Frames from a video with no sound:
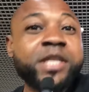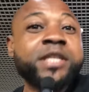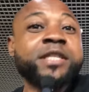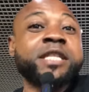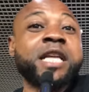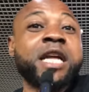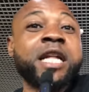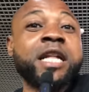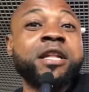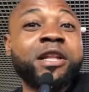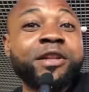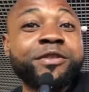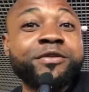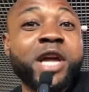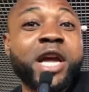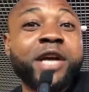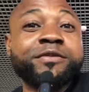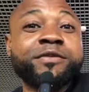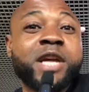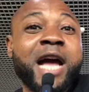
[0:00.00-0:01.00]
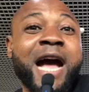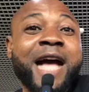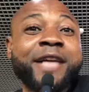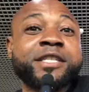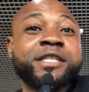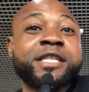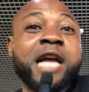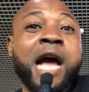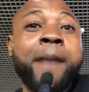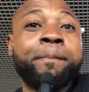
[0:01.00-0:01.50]
they
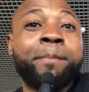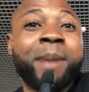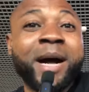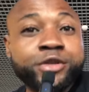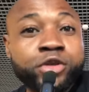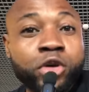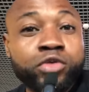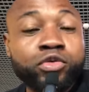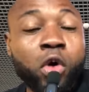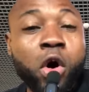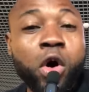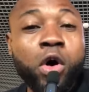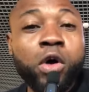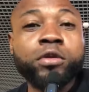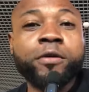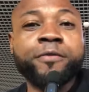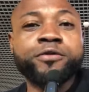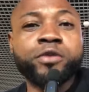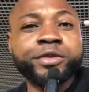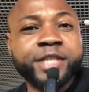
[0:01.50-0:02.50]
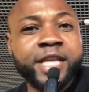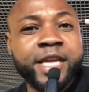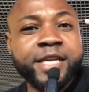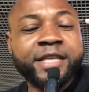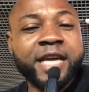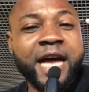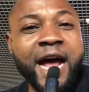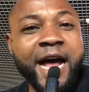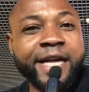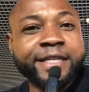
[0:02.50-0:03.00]
abandon all of those things
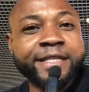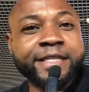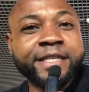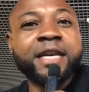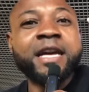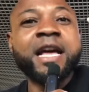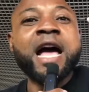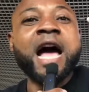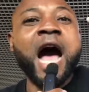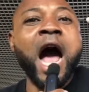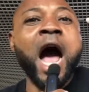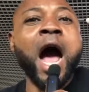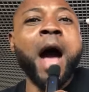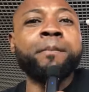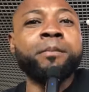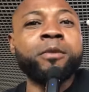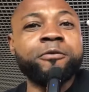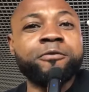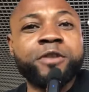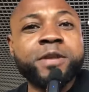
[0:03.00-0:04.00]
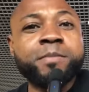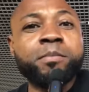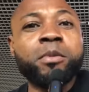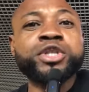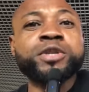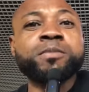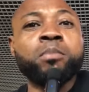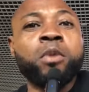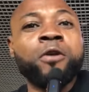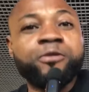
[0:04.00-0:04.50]
and are very
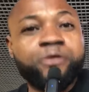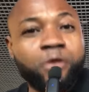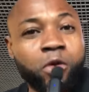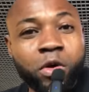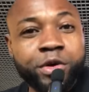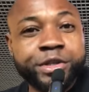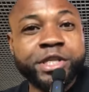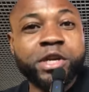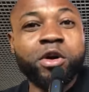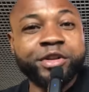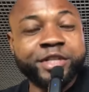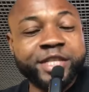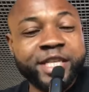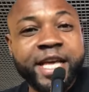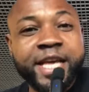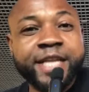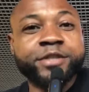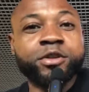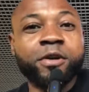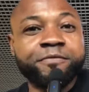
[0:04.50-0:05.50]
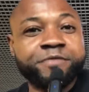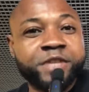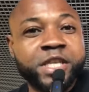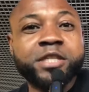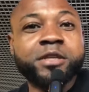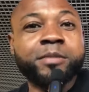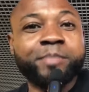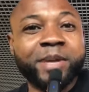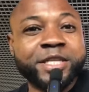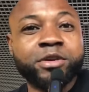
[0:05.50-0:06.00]
much more focused on the case of
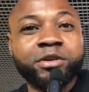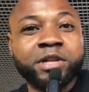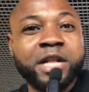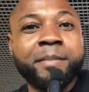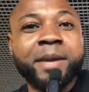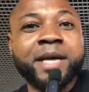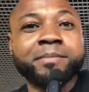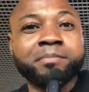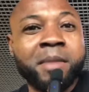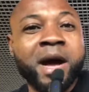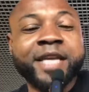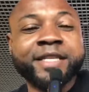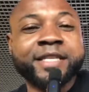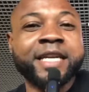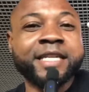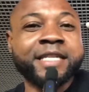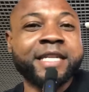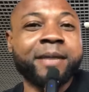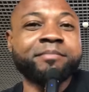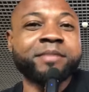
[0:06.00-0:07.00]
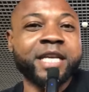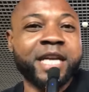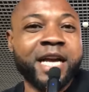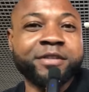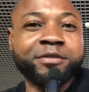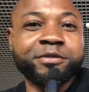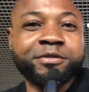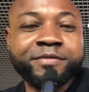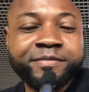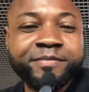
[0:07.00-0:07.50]
this particular man, Nnamdi
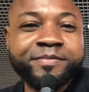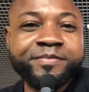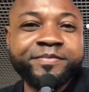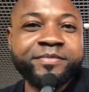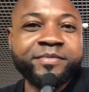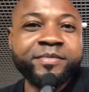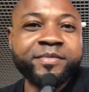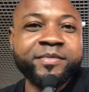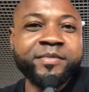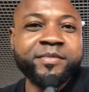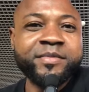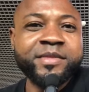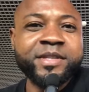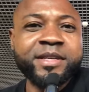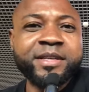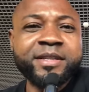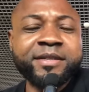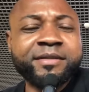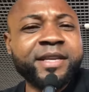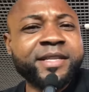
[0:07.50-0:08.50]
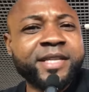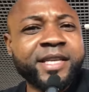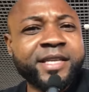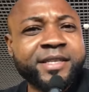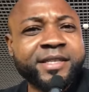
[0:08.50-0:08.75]
Kanu. This